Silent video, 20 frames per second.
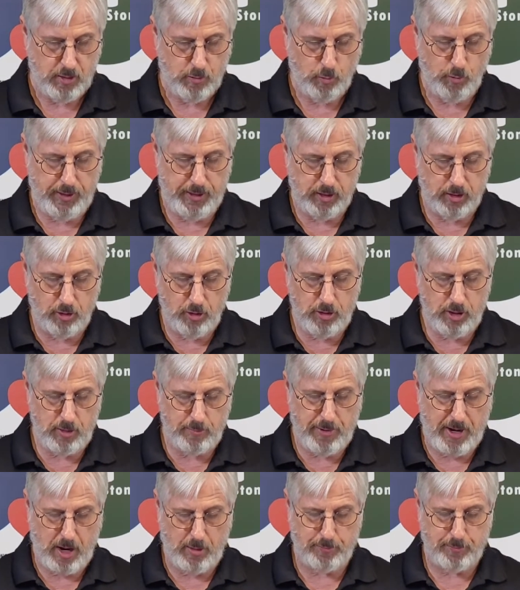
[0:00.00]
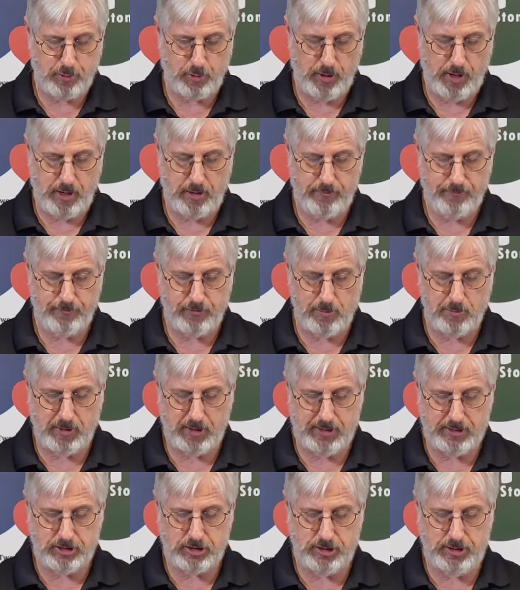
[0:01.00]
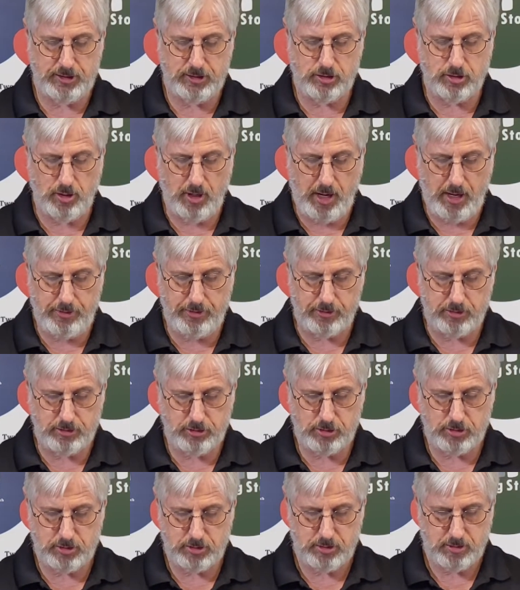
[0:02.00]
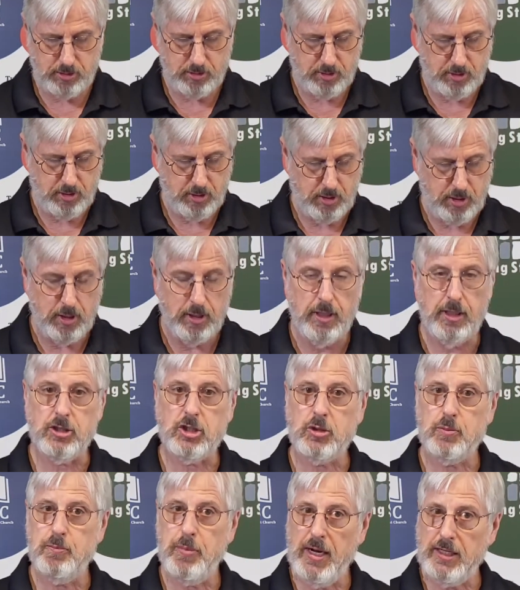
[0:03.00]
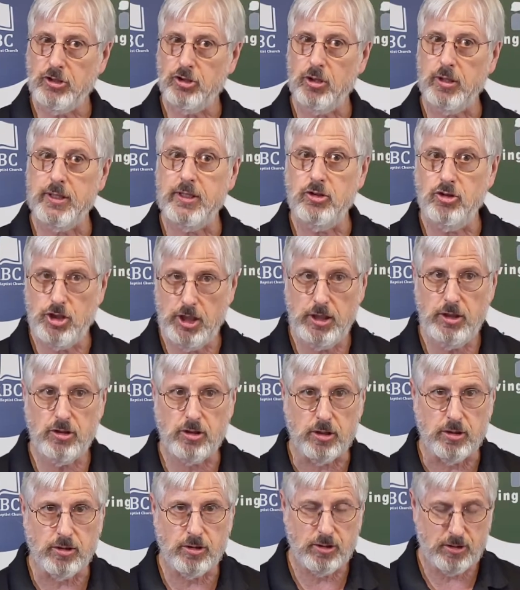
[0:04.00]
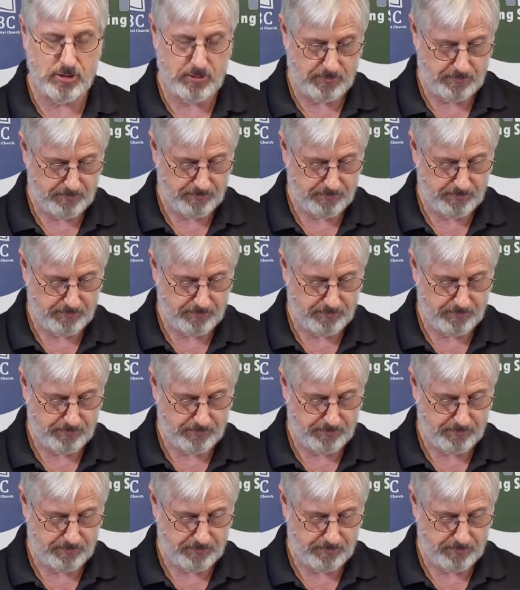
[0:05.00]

We learn about prayer from listening to others, especially Jesus,